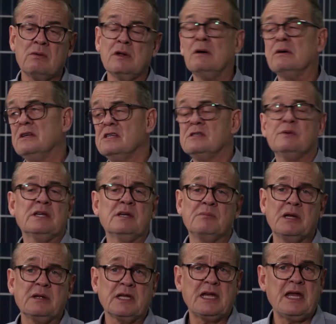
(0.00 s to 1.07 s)
oh yes, we can
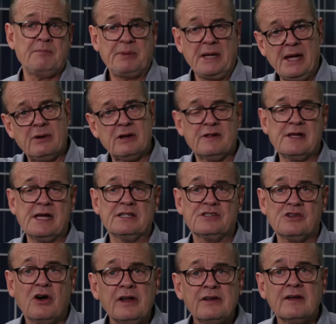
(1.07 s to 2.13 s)
get power to that
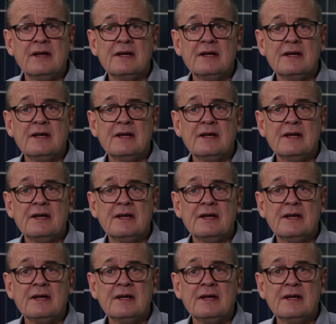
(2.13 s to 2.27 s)
site.